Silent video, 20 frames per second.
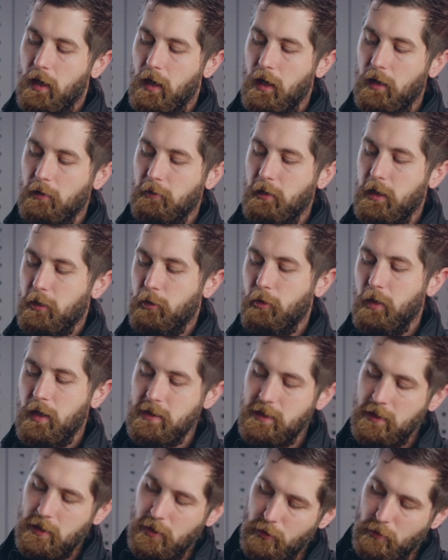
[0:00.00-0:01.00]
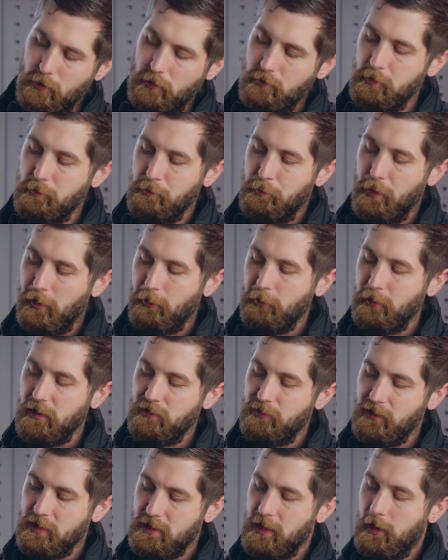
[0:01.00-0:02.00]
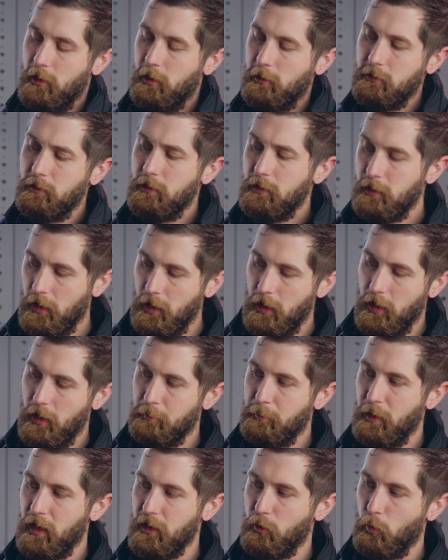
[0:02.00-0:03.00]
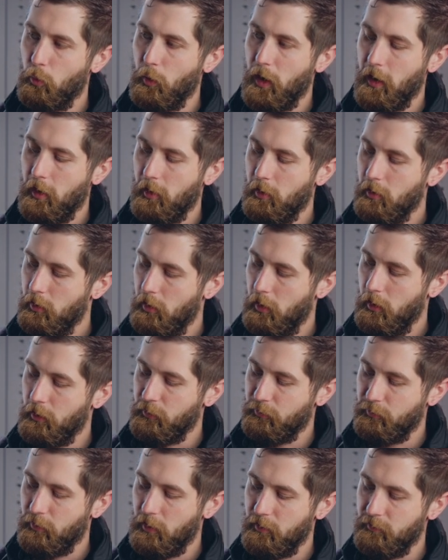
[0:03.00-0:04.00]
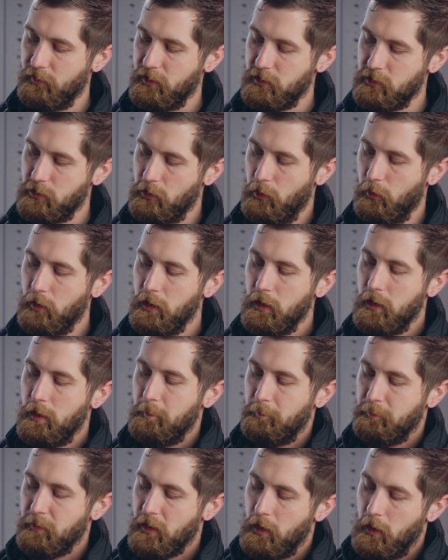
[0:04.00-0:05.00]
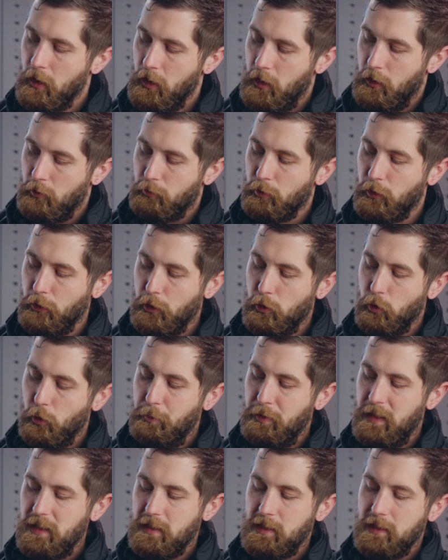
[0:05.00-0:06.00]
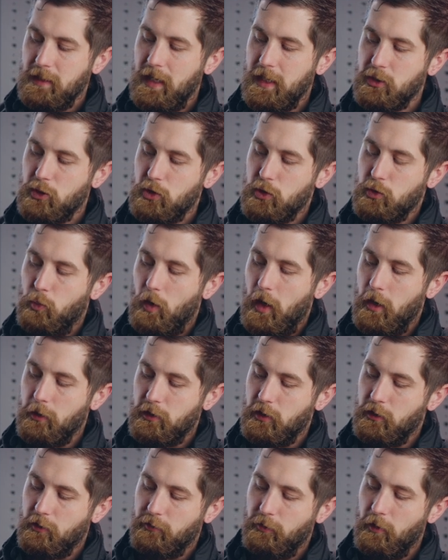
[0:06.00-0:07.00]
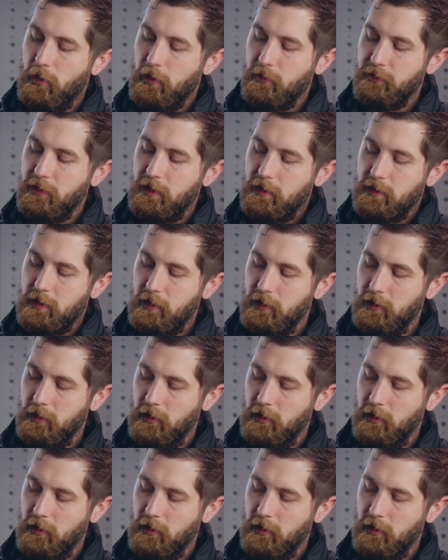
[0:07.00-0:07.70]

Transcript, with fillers: Uh, like crazy, and you can barely even tell uh, by the wear on the front of it. So really cool piece, and that's just wired to the front of it.